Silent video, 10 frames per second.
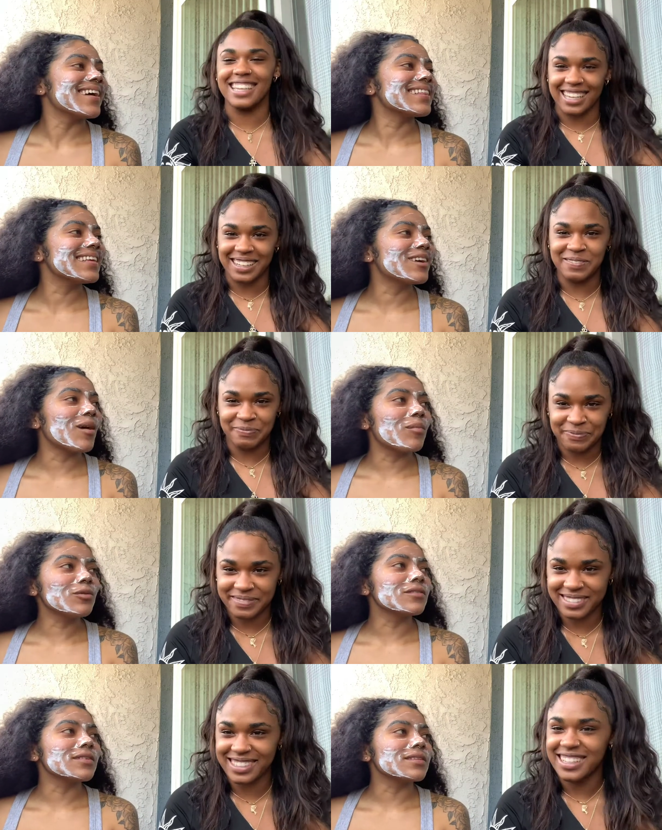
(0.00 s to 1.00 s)
Speaker 1: I think he got
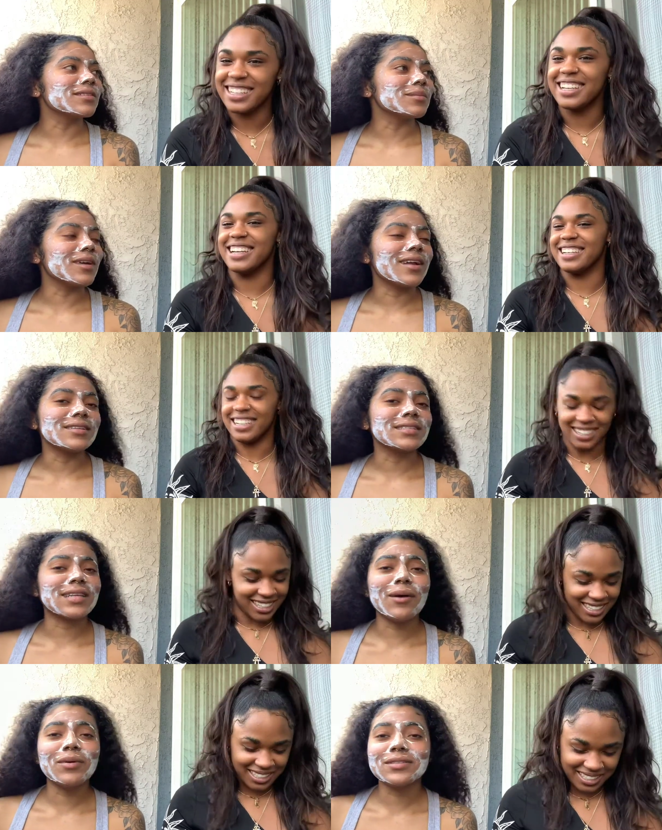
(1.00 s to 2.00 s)
both of us, to be honest. Uh,
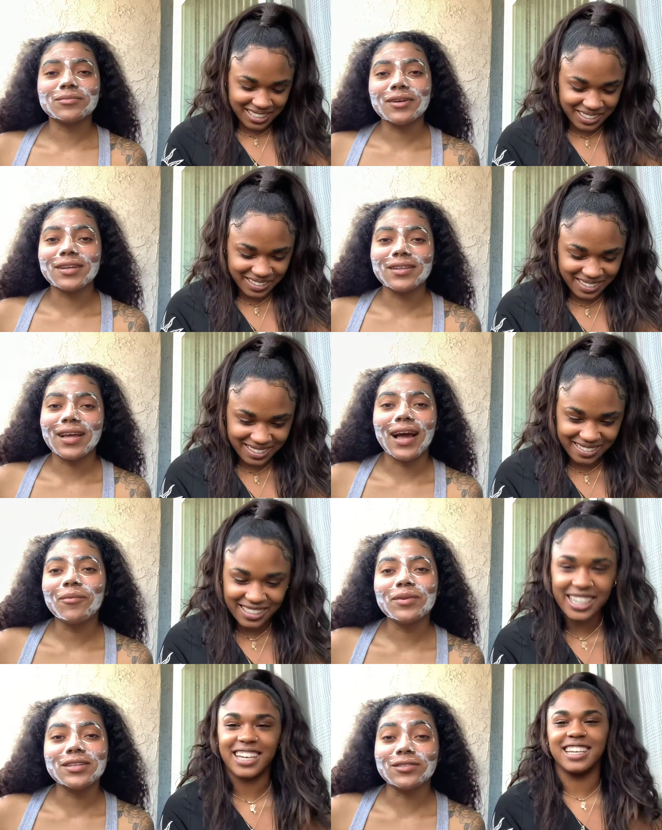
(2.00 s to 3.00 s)
I wasn't running, like I
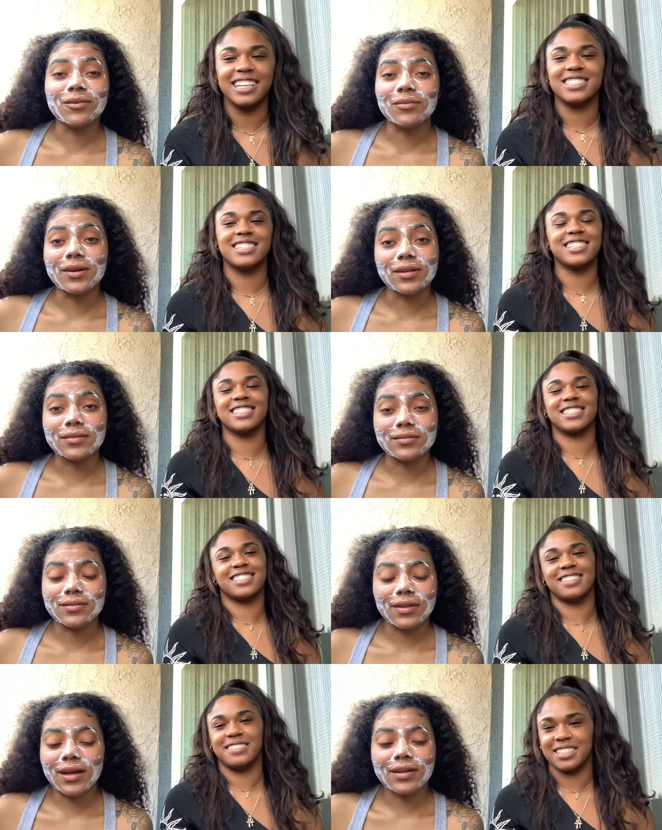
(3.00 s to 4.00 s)
yeah, really don't he, run. Yeah, she
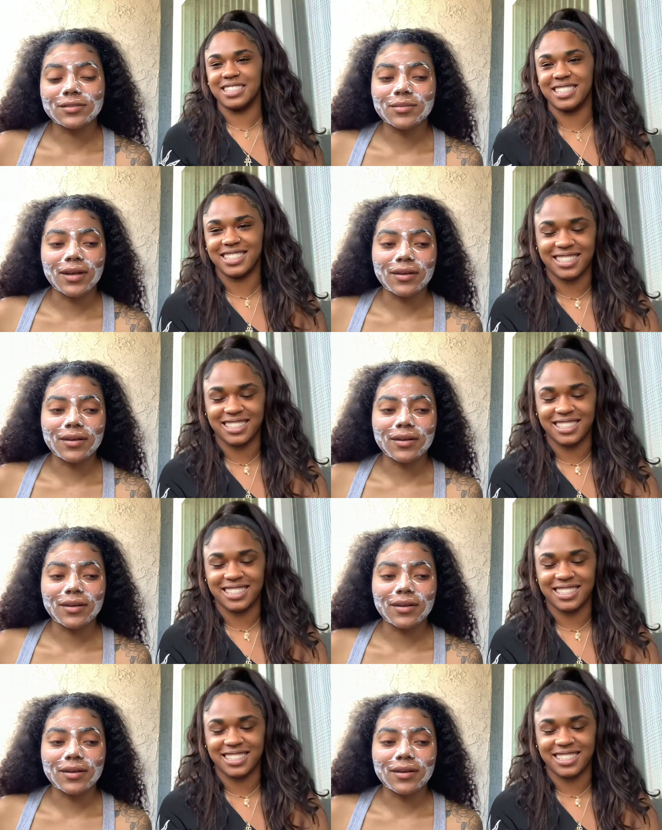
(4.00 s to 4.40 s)
just, like, she just, like,